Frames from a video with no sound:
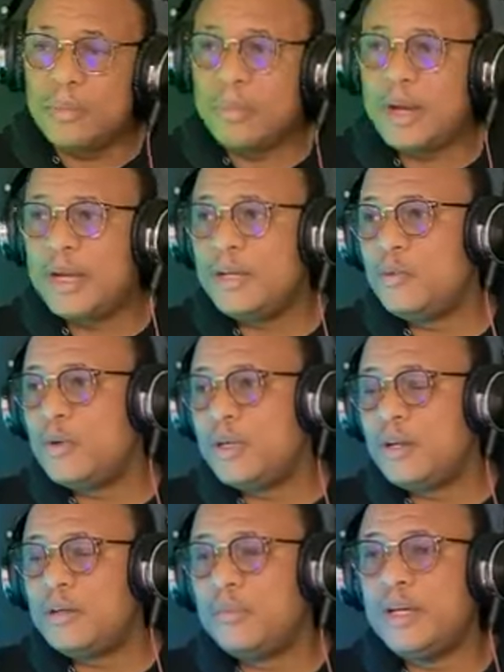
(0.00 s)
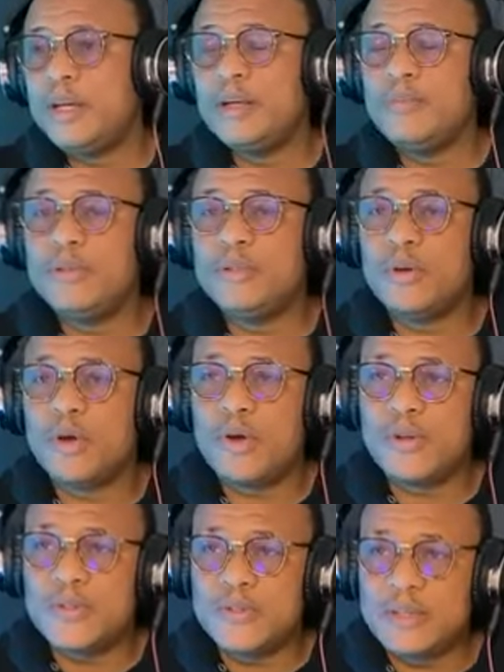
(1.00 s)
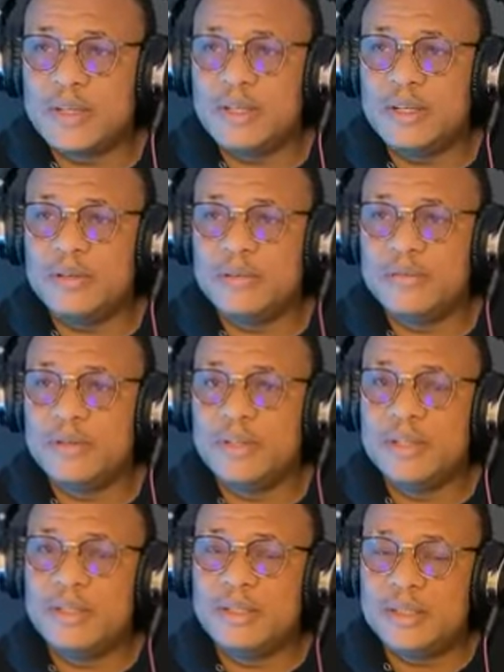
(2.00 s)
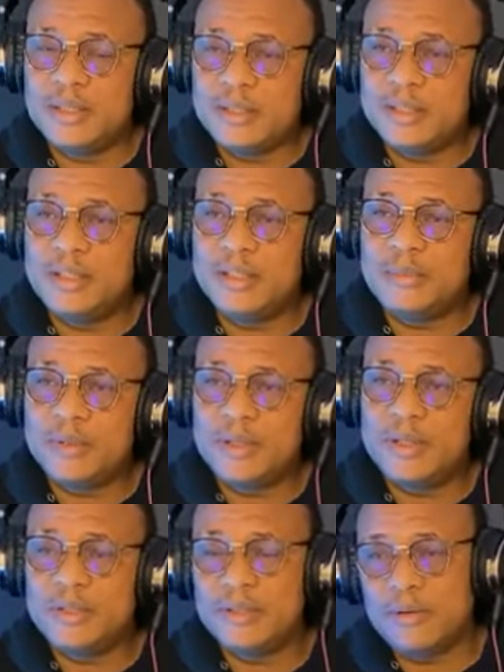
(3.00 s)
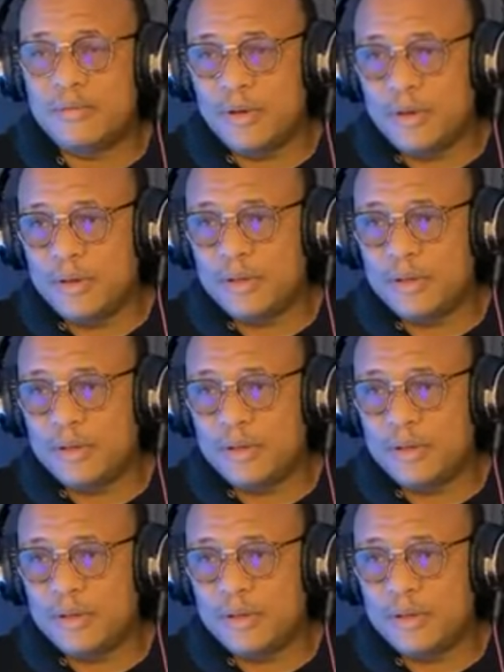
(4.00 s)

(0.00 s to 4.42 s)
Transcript: your mind will not be able to conceive the deep things of